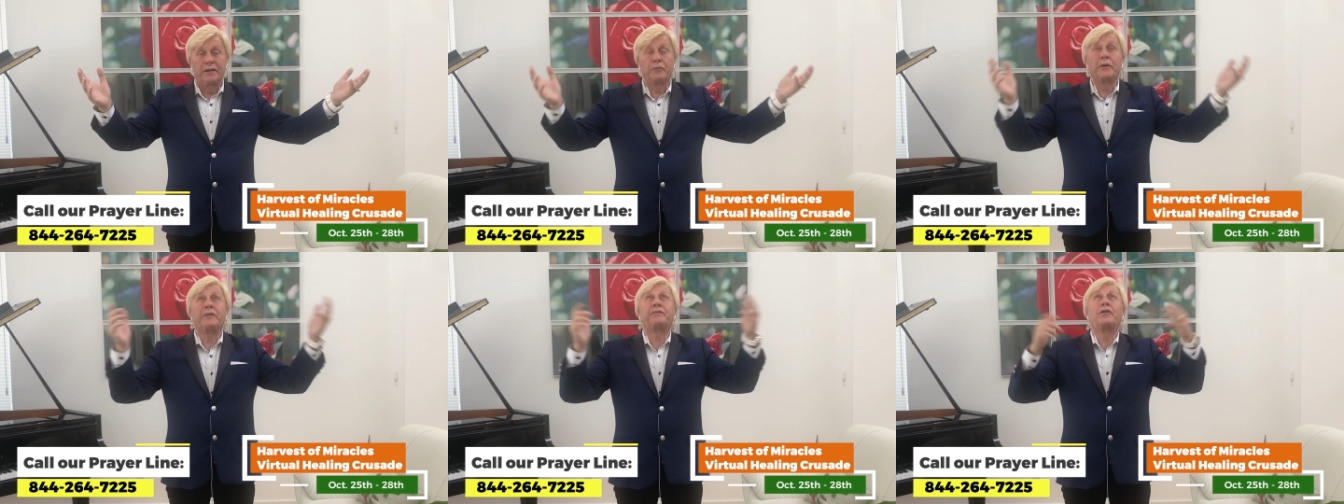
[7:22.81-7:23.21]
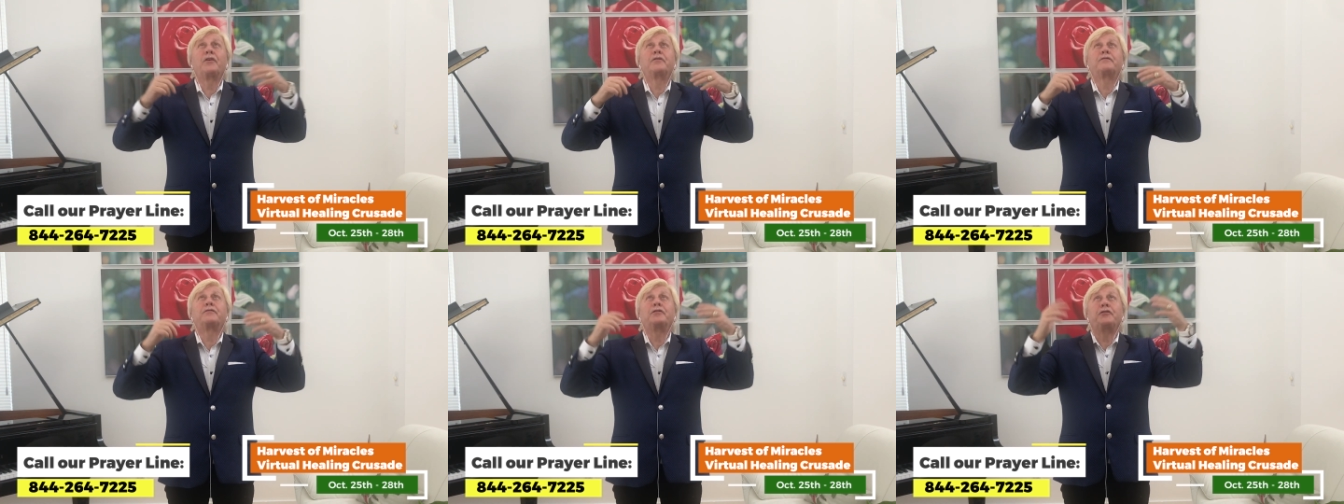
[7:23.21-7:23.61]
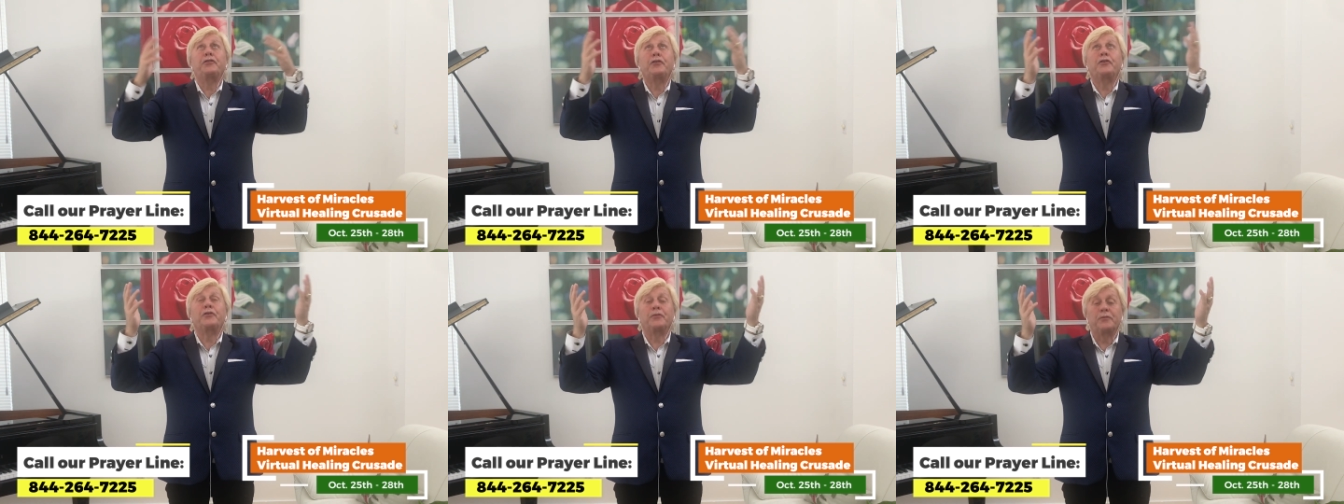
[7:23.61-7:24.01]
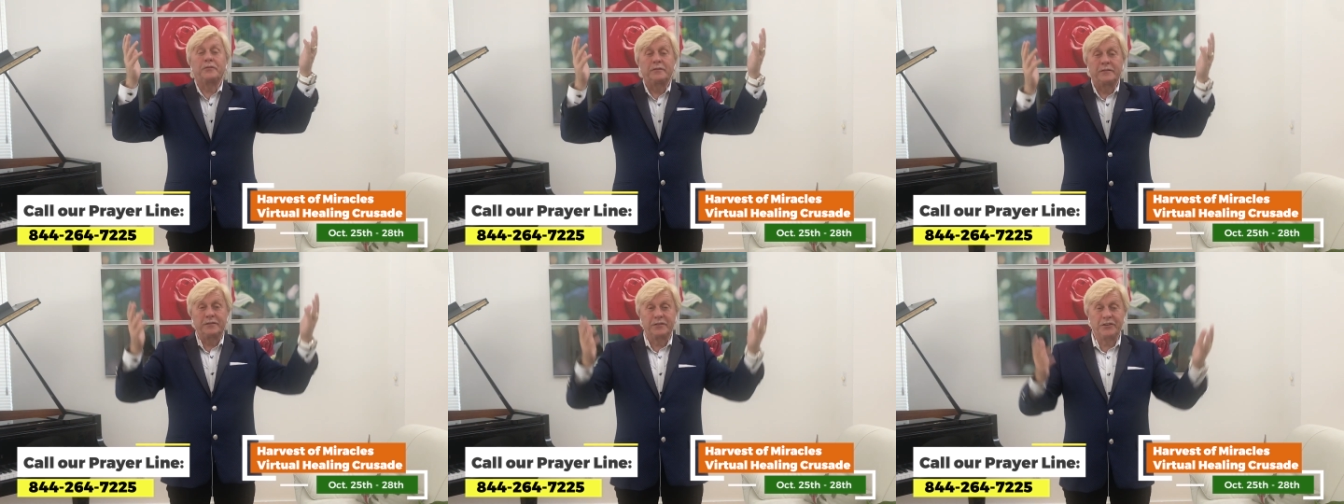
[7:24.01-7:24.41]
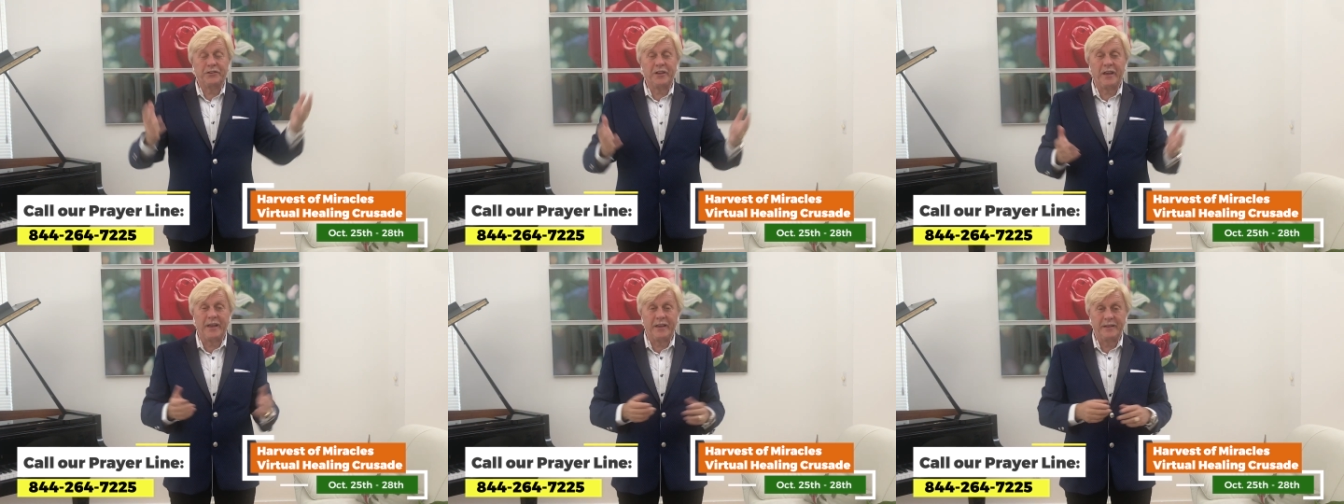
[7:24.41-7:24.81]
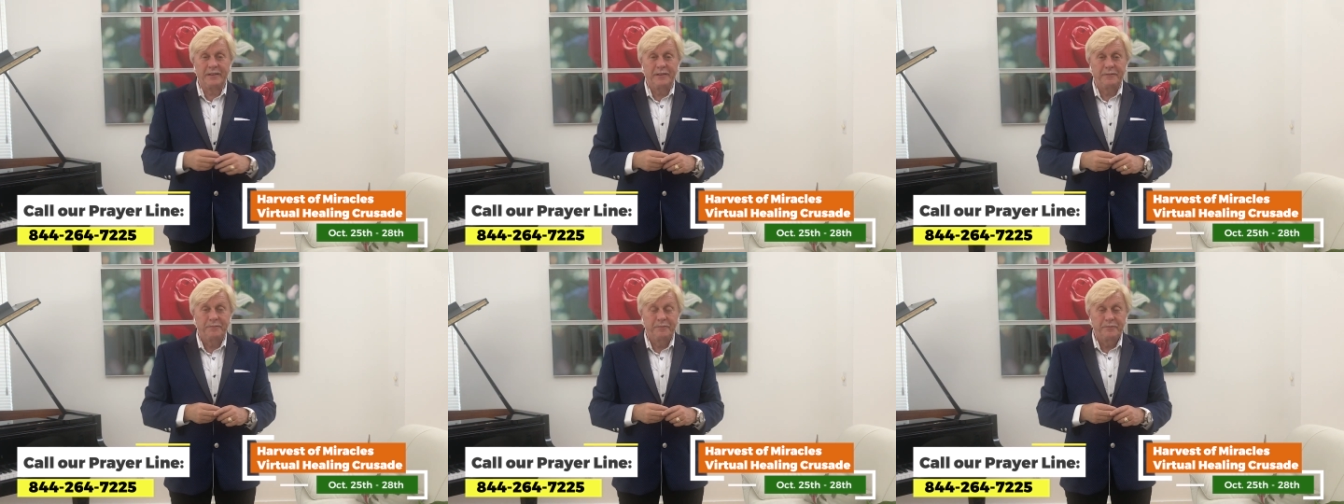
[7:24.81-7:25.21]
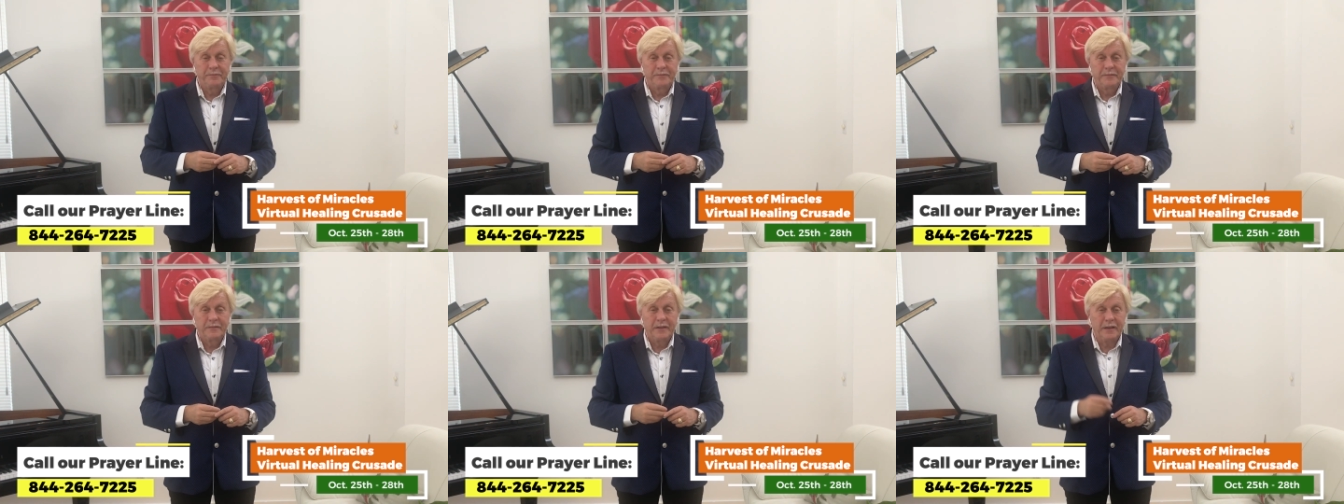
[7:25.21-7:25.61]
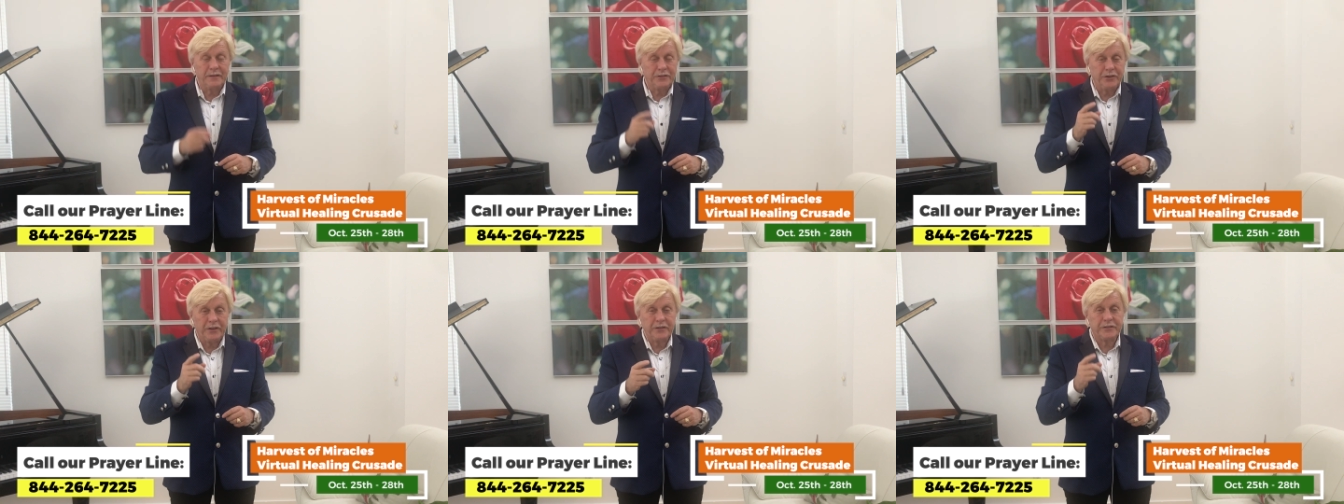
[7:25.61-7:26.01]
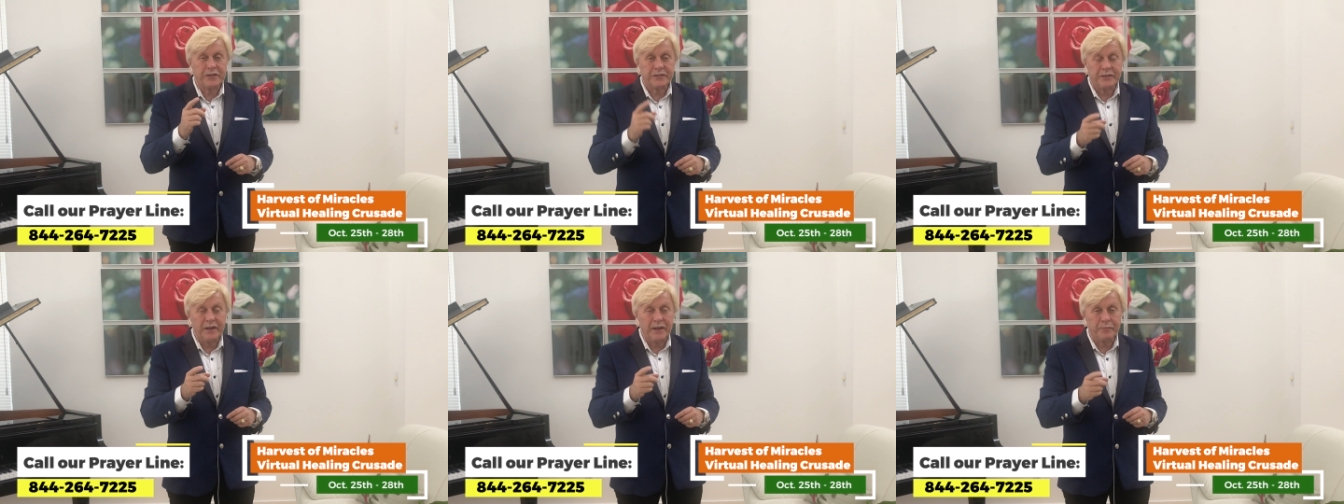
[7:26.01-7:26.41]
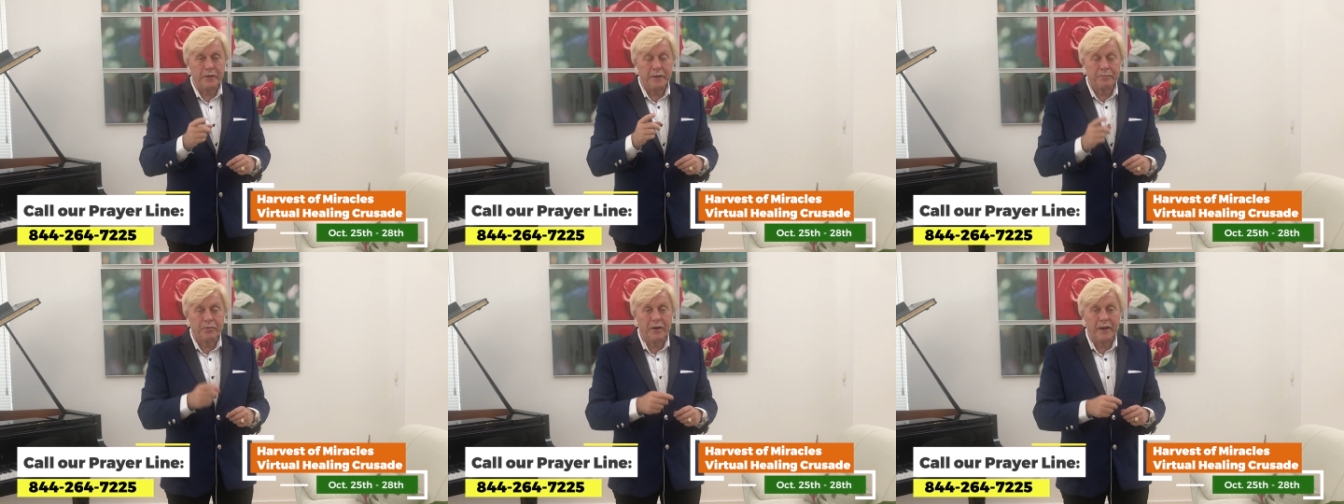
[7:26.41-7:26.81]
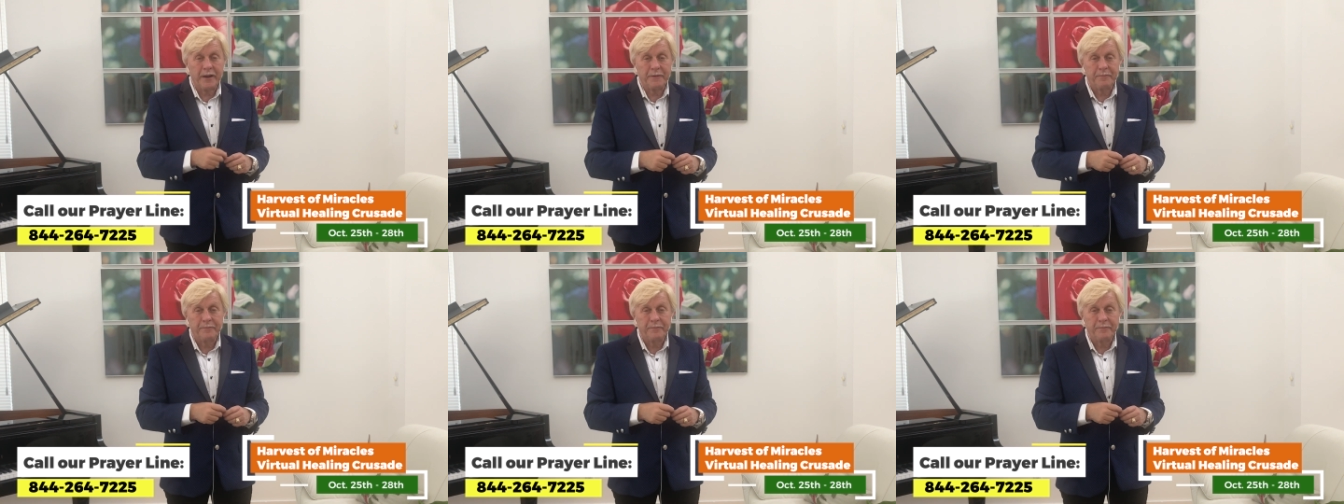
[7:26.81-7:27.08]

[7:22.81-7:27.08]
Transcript: We vote for you today. In Jesus' name I pray.